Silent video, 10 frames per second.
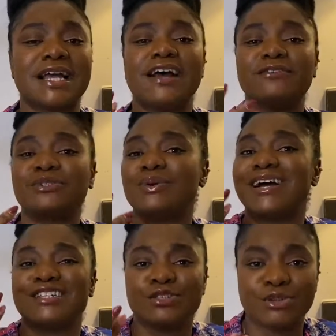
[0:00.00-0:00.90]
have to
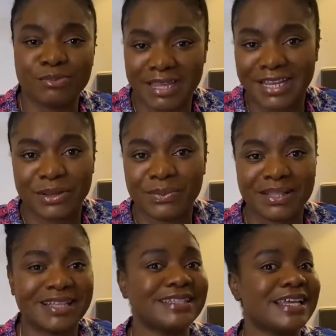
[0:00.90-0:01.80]
assume anyway
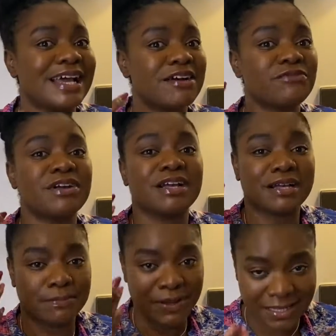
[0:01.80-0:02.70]
that they have
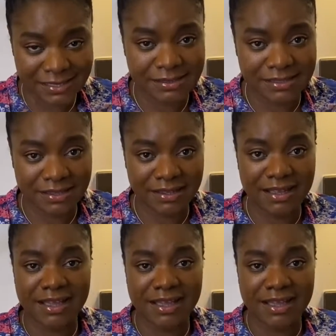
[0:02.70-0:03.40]
capacity